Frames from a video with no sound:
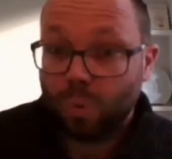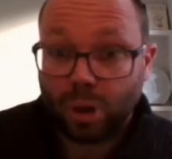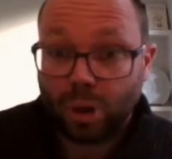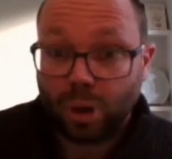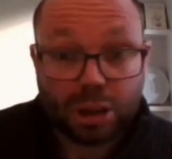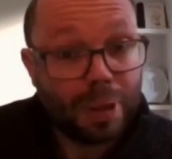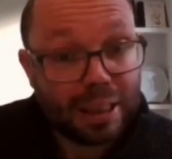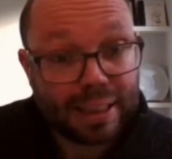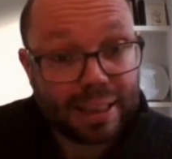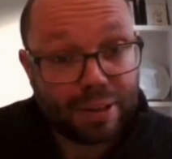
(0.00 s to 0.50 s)

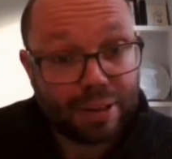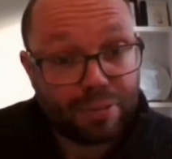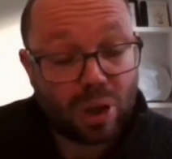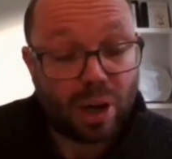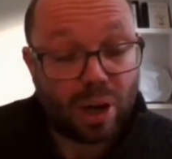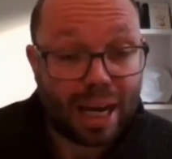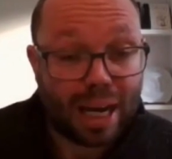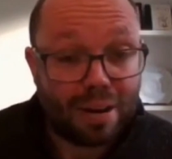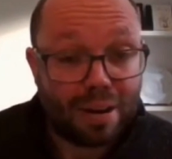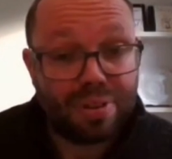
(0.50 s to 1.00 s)
which means they
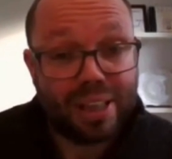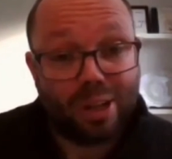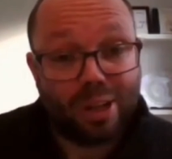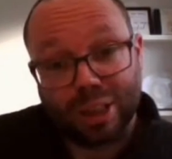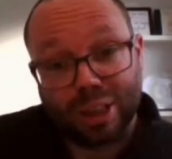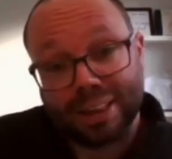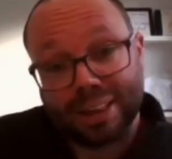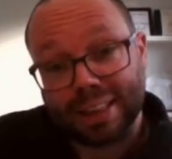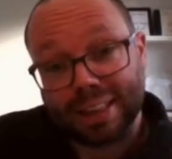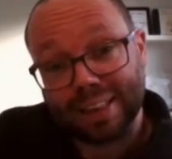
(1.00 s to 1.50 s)
rely heavily
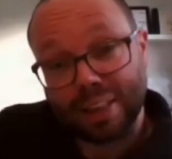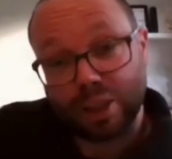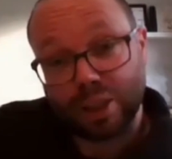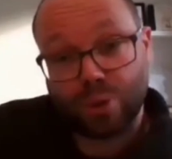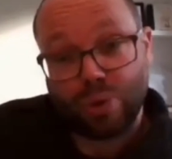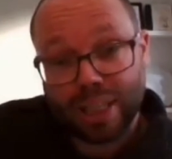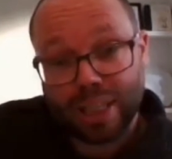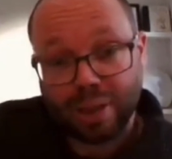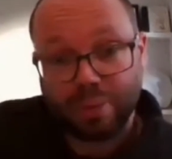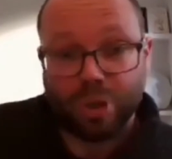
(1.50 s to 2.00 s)
on assessing
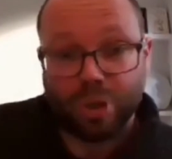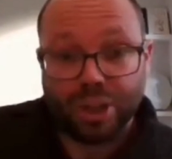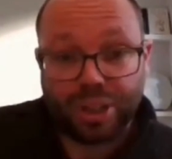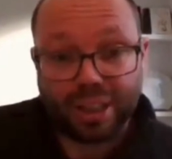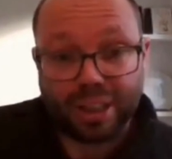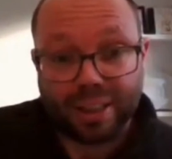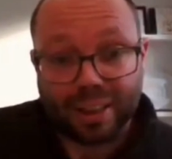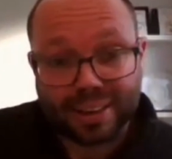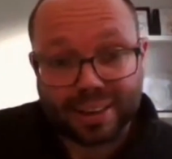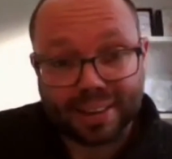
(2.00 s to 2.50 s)

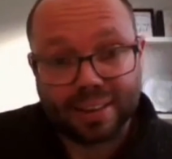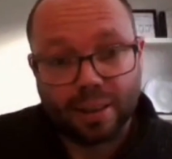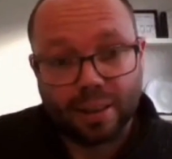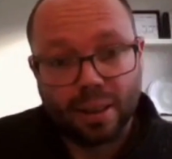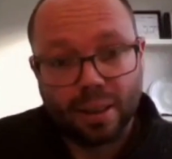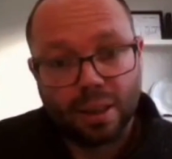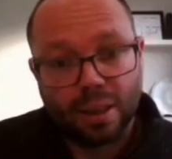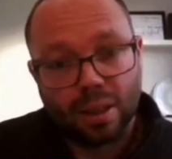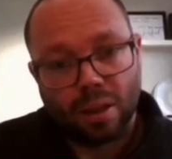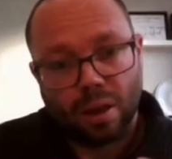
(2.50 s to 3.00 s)
creditworthiness
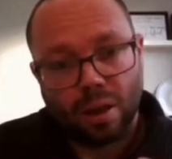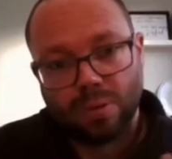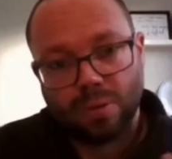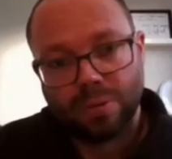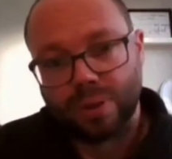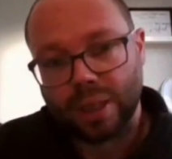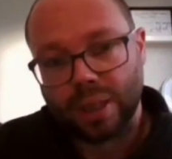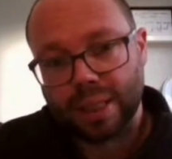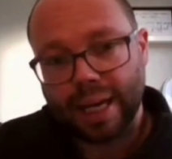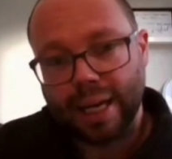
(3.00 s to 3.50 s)

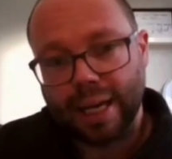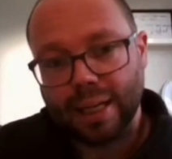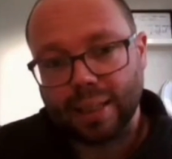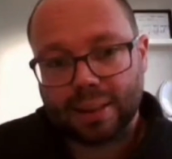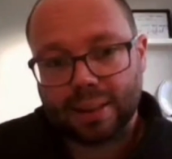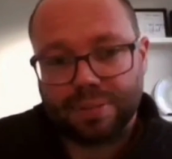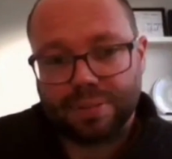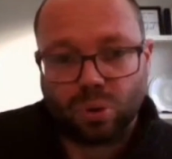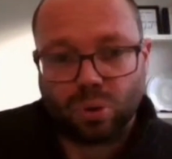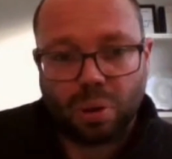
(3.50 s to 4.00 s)
over
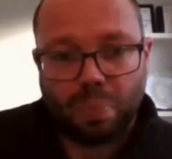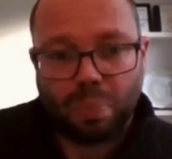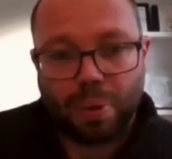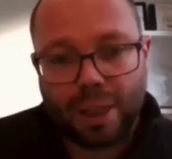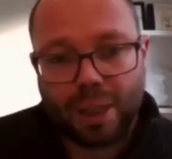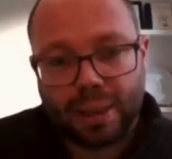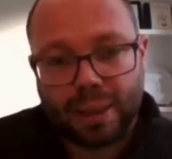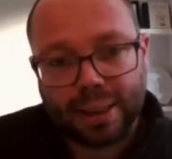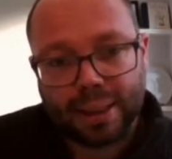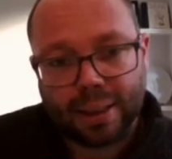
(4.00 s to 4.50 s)
against
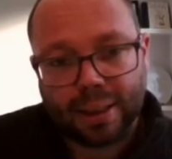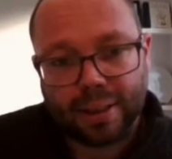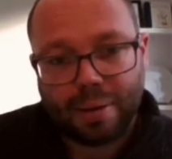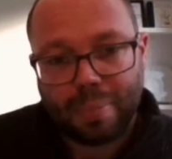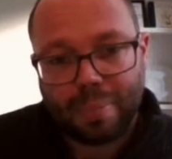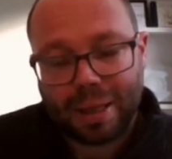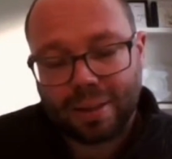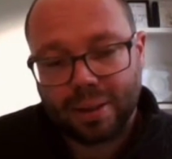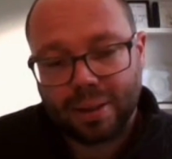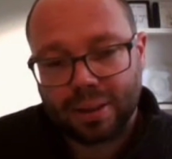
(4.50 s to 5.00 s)
affordability. And their
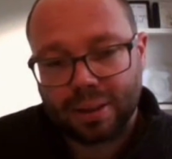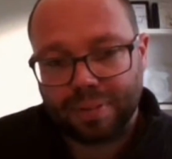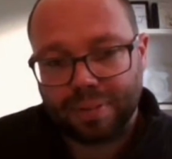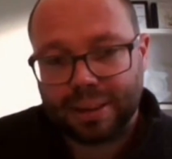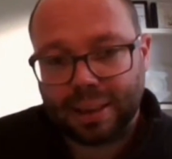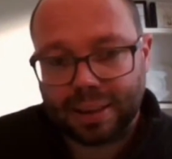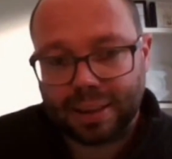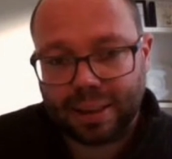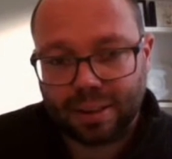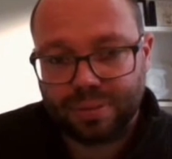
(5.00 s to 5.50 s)
methods of
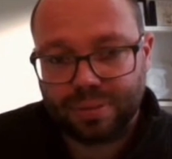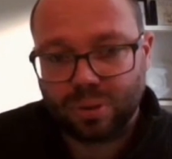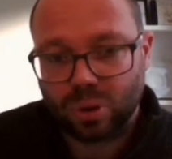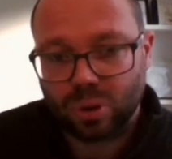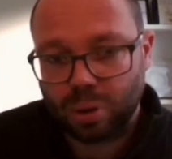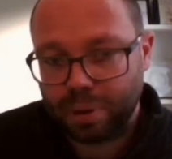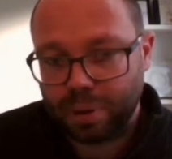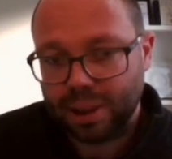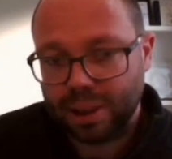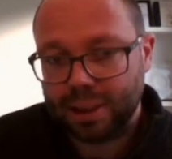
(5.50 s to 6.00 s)
assessing
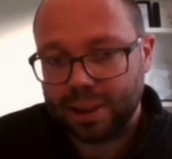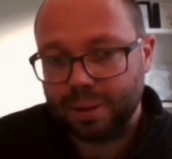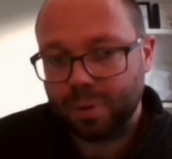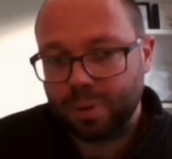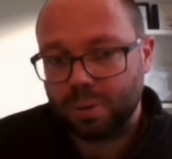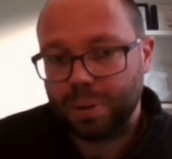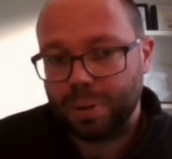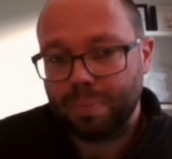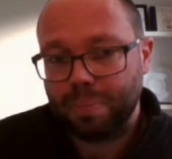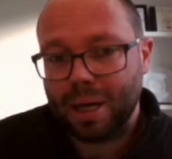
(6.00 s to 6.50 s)
affordability
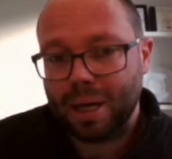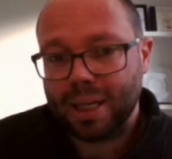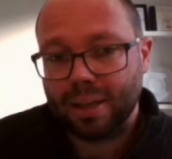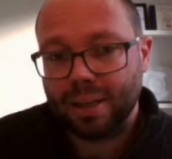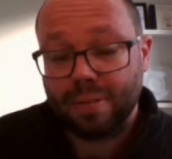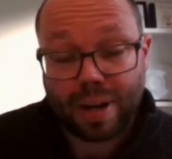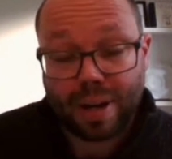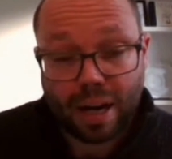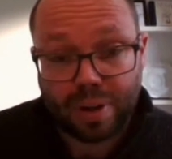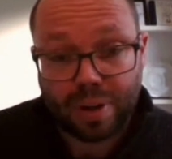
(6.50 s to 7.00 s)
will be
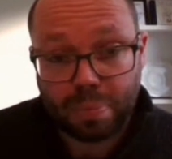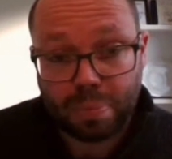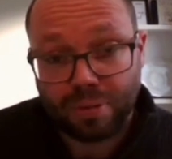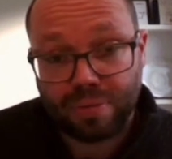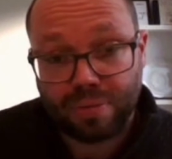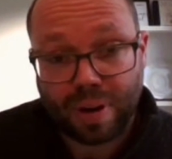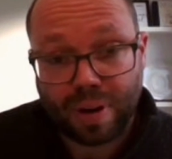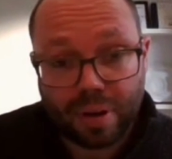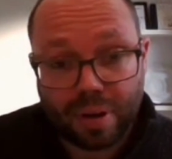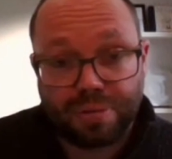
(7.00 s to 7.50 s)
many and varied,
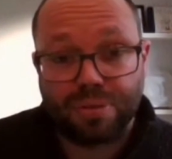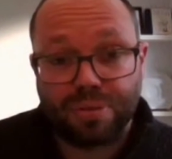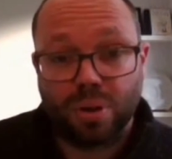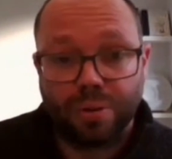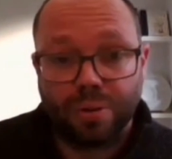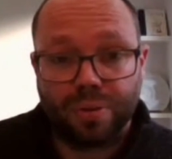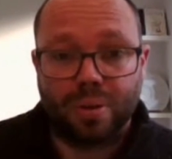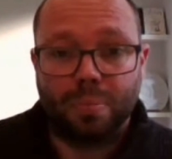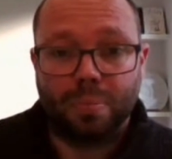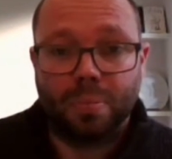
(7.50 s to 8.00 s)
but very
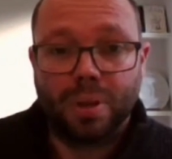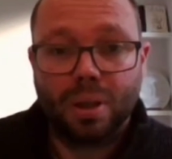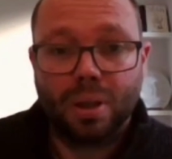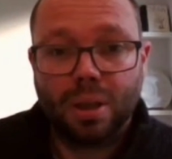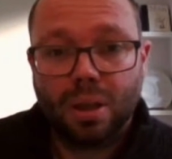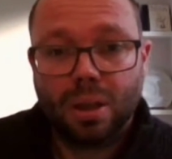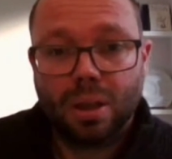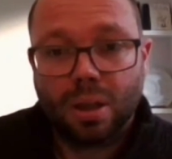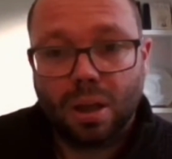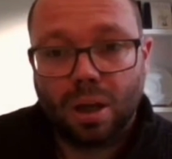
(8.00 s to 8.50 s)
few of them
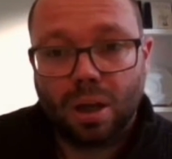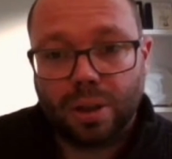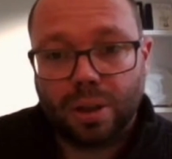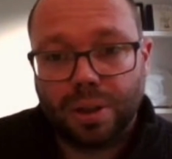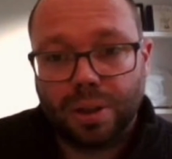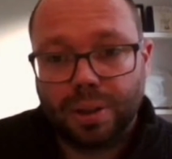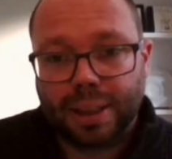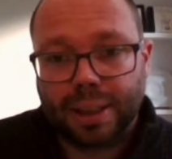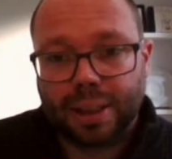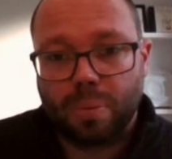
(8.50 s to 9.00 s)
are
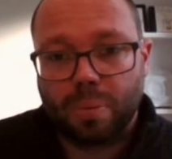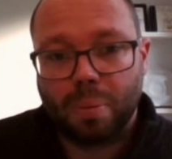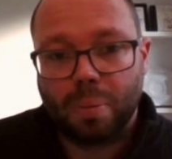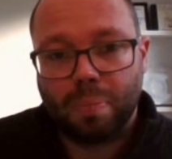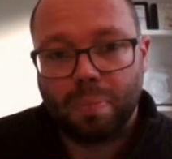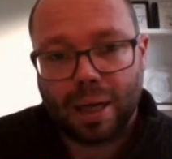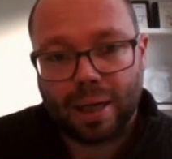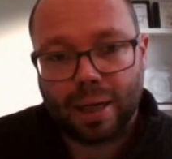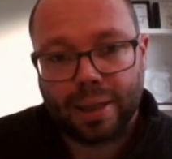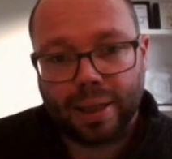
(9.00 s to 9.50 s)
using
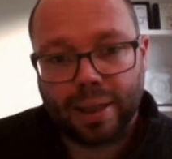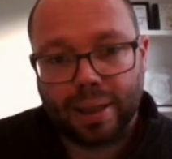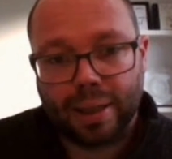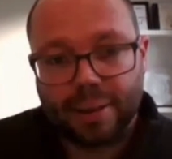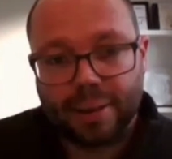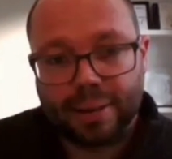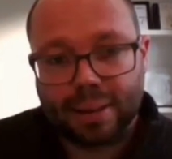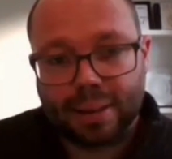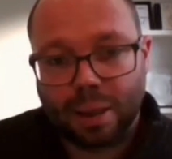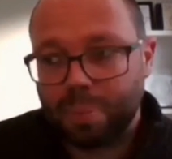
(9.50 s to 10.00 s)
open
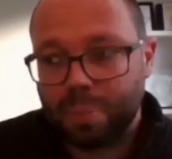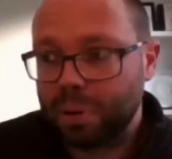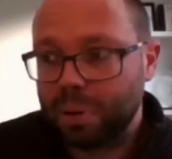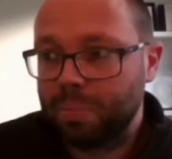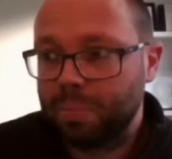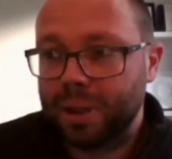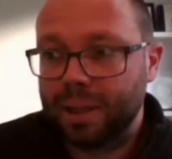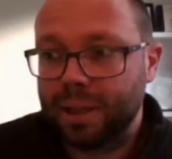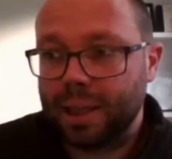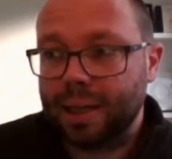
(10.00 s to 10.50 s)
banking to
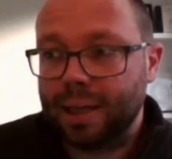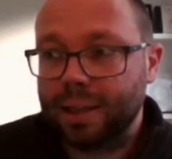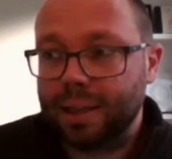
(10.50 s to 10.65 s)
supplement